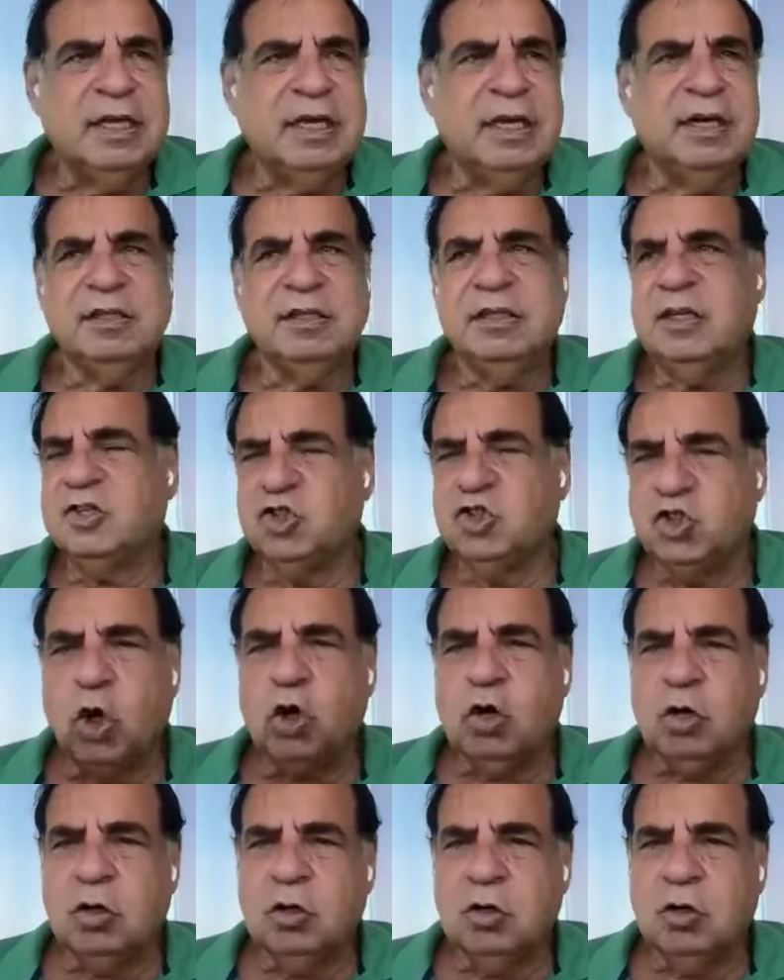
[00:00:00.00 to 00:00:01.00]
their, their
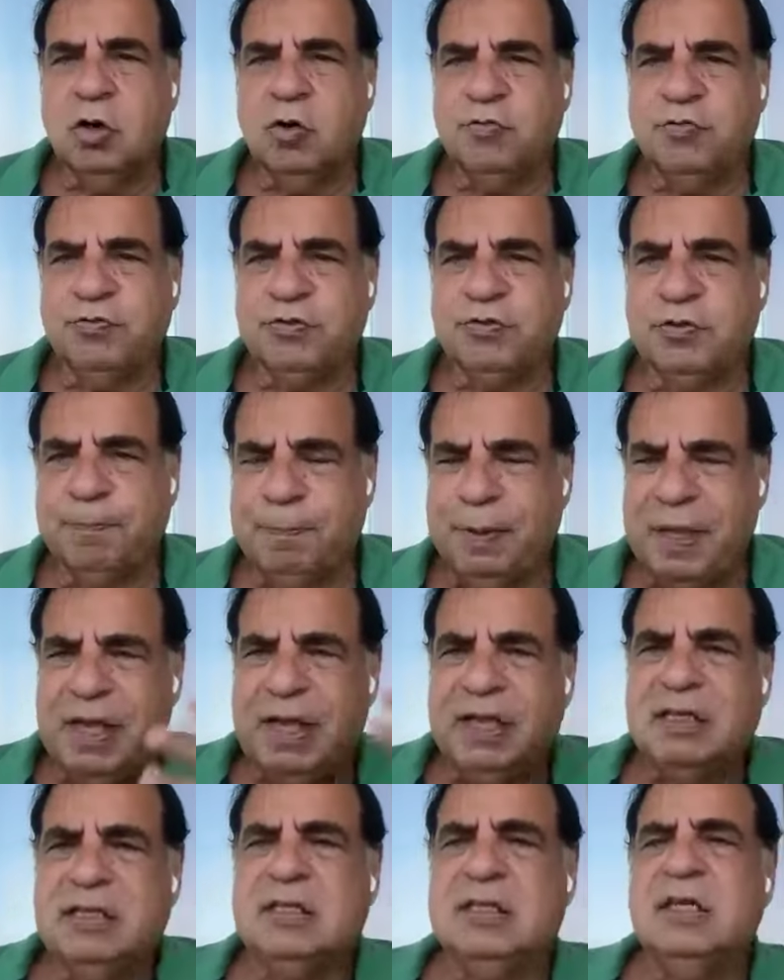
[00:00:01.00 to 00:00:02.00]
stock of
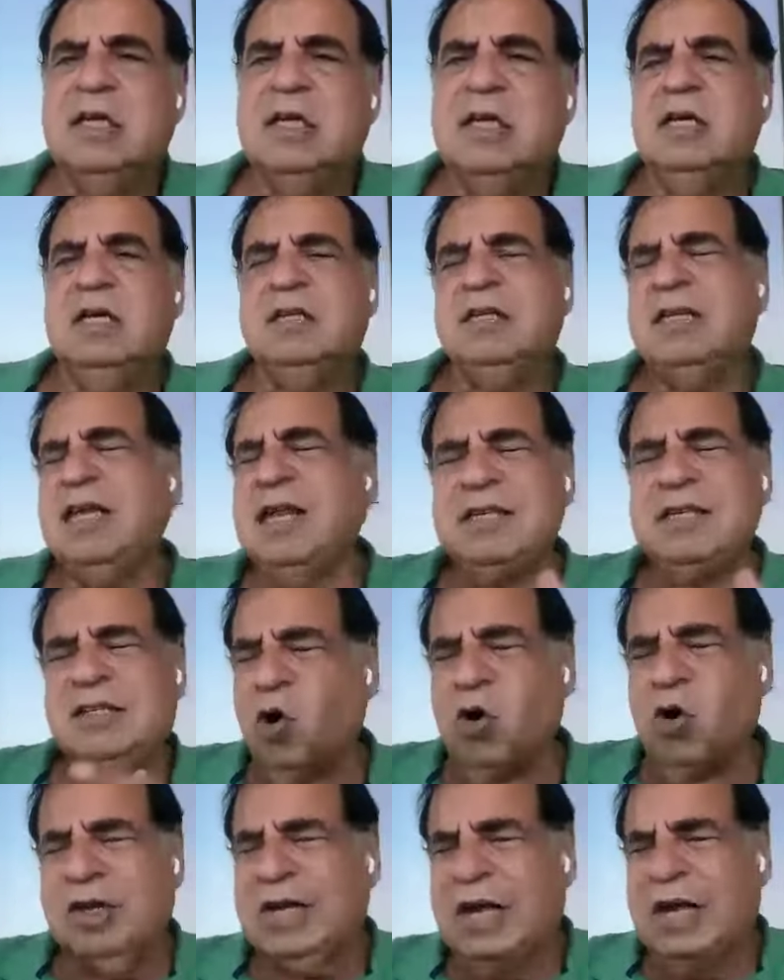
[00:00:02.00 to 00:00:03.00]
pigs there is
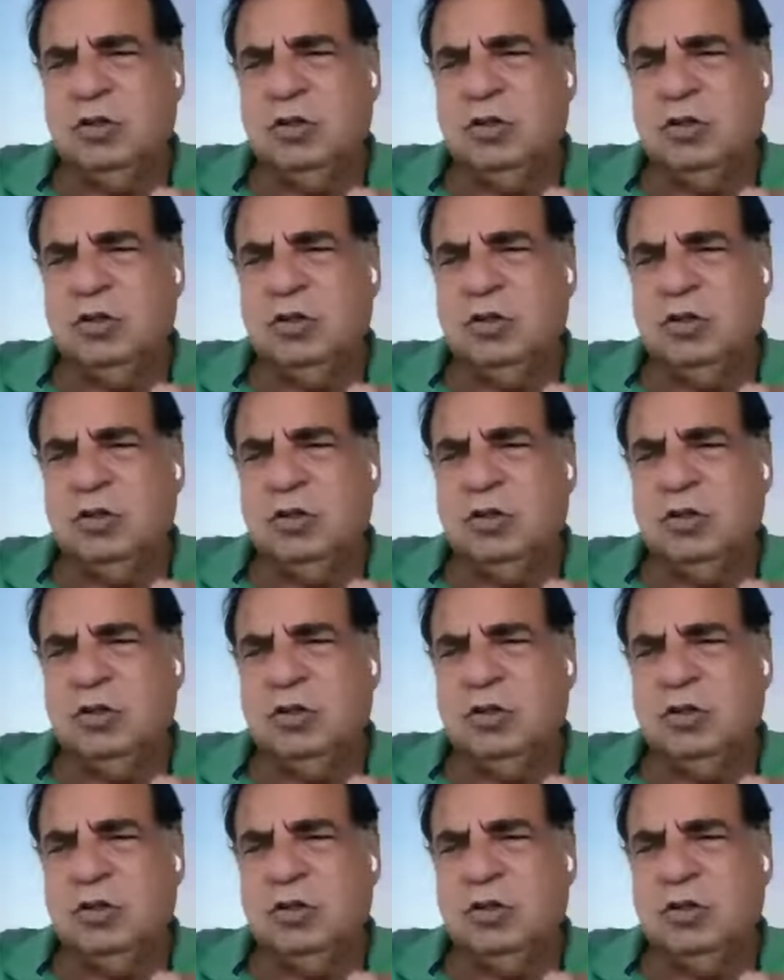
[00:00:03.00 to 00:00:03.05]
all mm.